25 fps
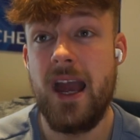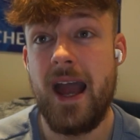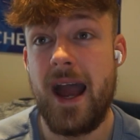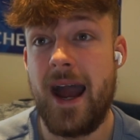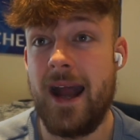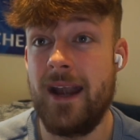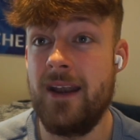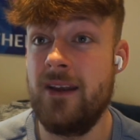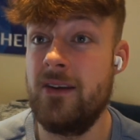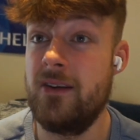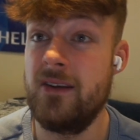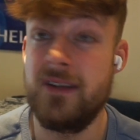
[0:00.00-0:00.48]

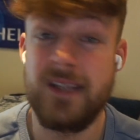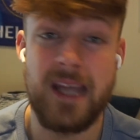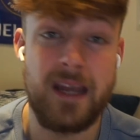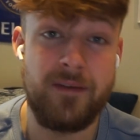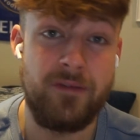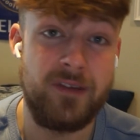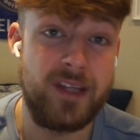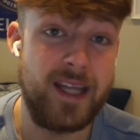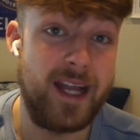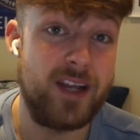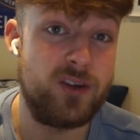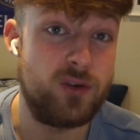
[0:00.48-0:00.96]
And
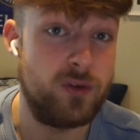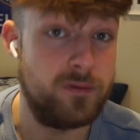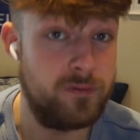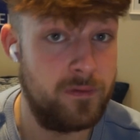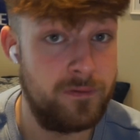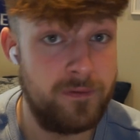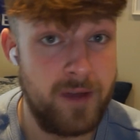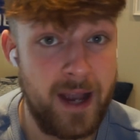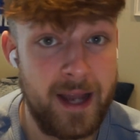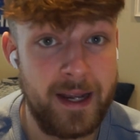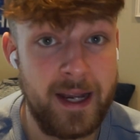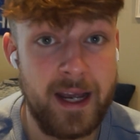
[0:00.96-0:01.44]
David Datra
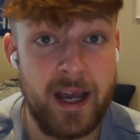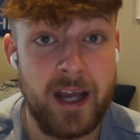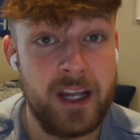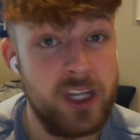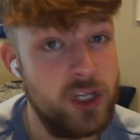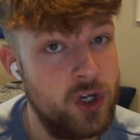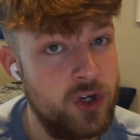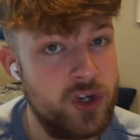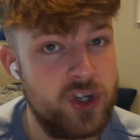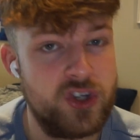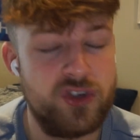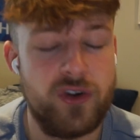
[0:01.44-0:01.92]
Fofana, a
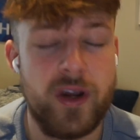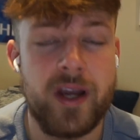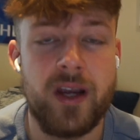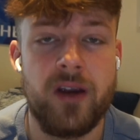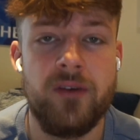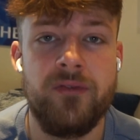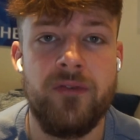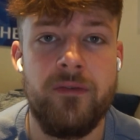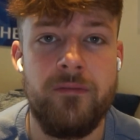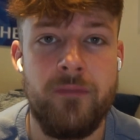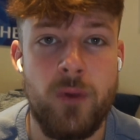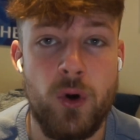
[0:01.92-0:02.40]
young striker
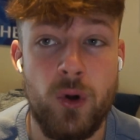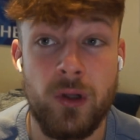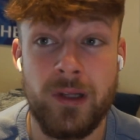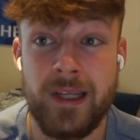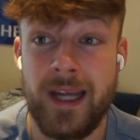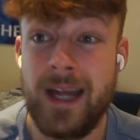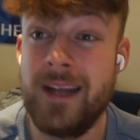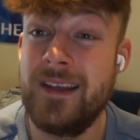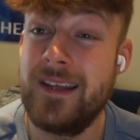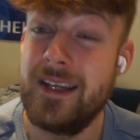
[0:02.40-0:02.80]
from Molde.